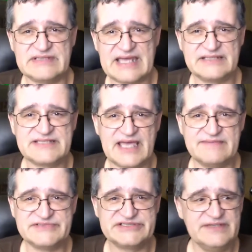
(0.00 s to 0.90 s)
A lot of
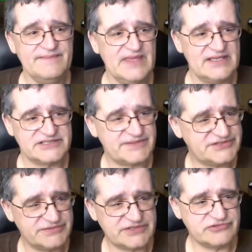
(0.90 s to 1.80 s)
times,
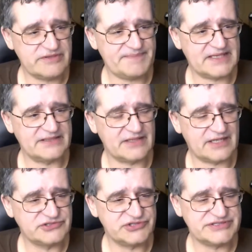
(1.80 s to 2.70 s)
especially with the dripping
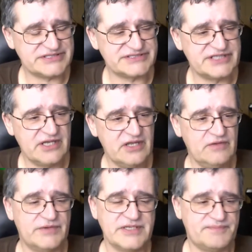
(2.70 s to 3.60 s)
juices,
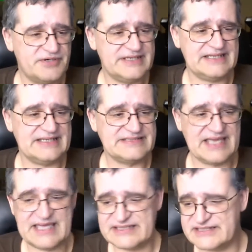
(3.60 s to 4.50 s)
when you put it in a
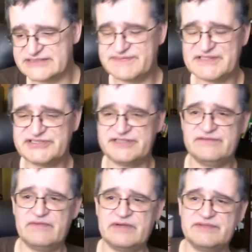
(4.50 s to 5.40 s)
tank, especially
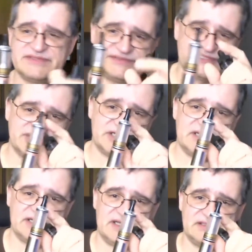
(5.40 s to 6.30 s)
one with such
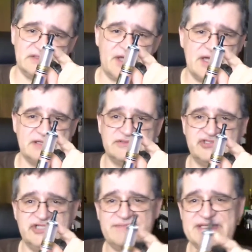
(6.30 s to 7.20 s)
a long
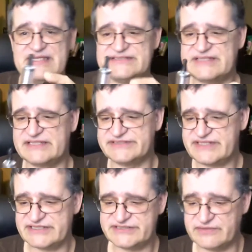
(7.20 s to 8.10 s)
chimney as
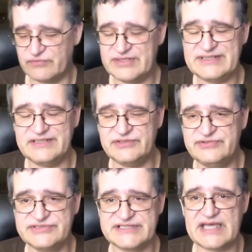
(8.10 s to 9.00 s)
this, you really
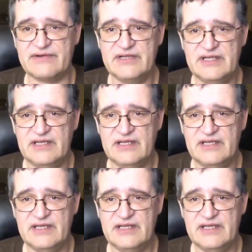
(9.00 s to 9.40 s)
lose out